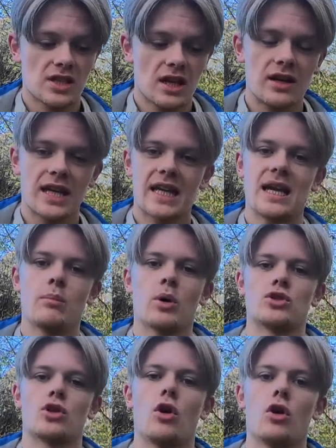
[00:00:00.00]
still a great
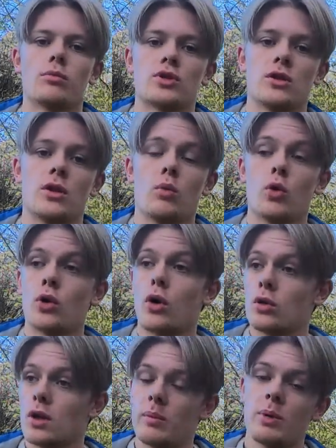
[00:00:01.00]
budget option that won't
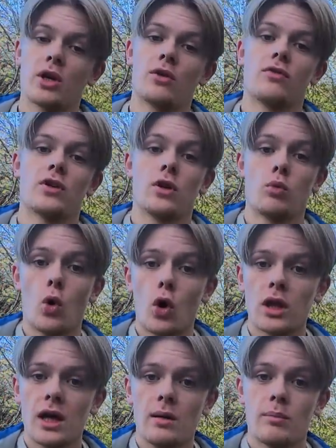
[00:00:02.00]
only be good for your
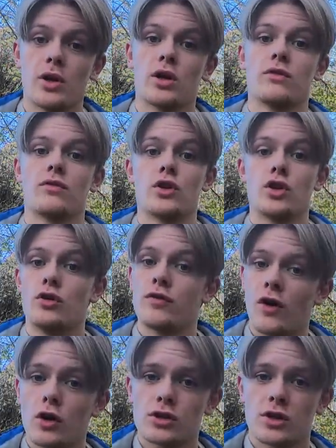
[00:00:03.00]
wallet, but good for you
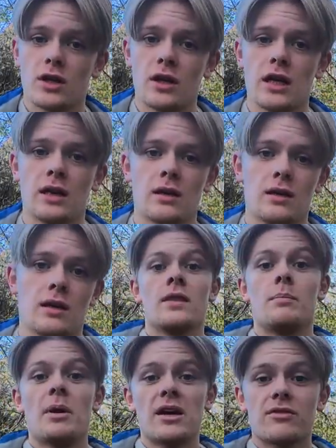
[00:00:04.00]
functionally. The
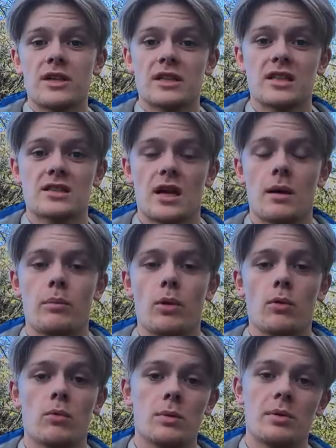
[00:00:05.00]
perfect
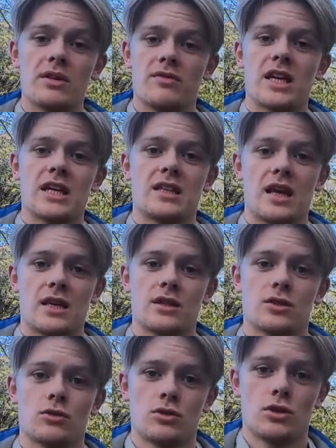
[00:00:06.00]
example would be the very tent I
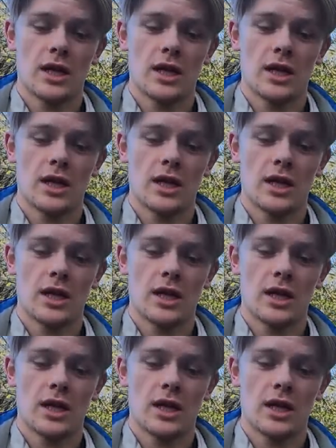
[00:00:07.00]
showed you